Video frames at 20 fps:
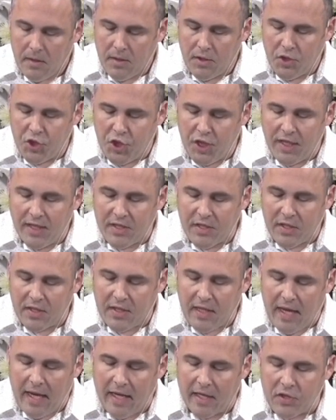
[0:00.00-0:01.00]

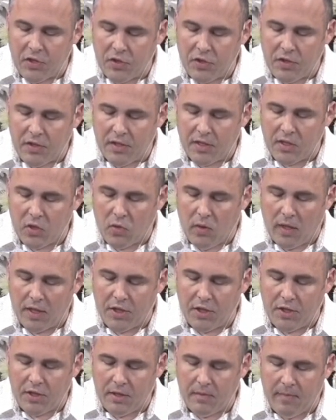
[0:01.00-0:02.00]
Jesus answers this
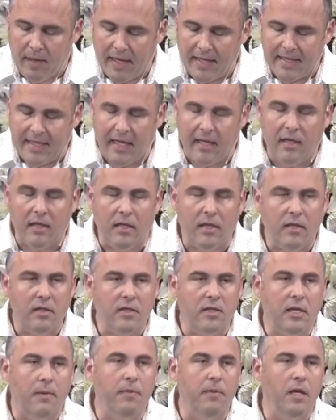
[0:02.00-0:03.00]
question by telling
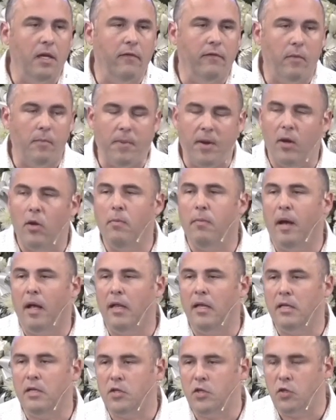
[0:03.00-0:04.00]
something of a
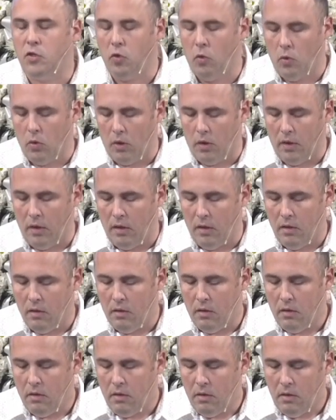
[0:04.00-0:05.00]
parabolic story
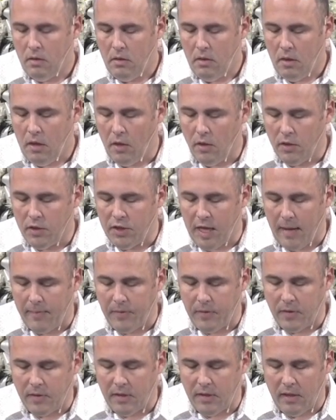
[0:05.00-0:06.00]
here in
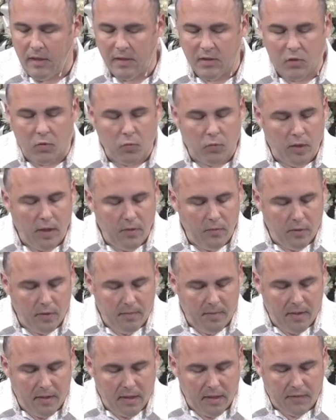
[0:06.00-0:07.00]
chapter 10. So read
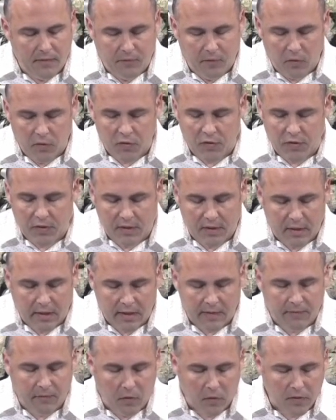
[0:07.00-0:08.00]
with me these first
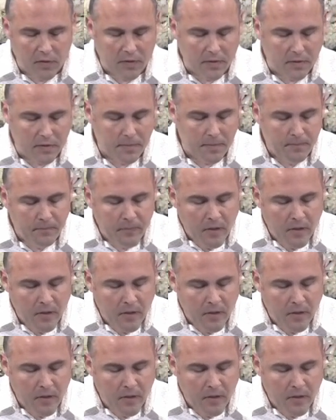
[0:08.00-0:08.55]
six verses.